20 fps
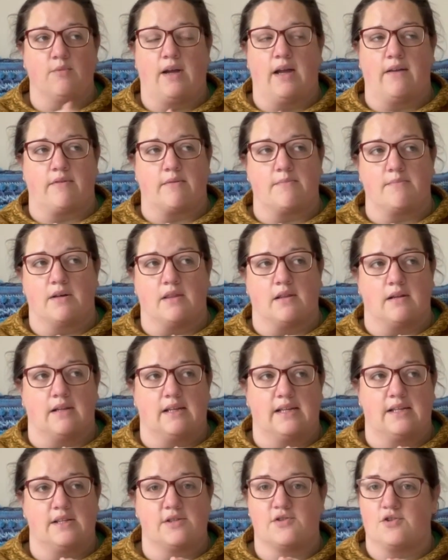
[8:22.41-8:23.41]
we're having
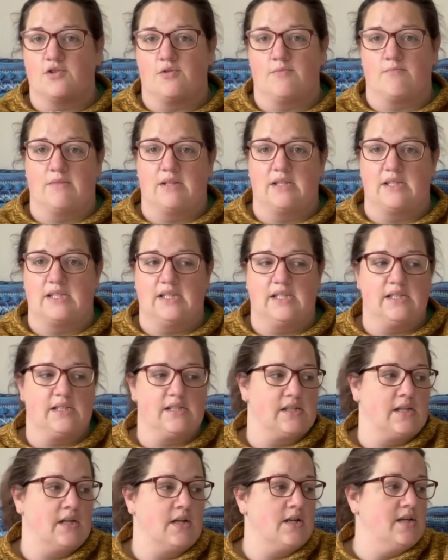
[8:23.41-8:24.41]
monthly Zoom meetings,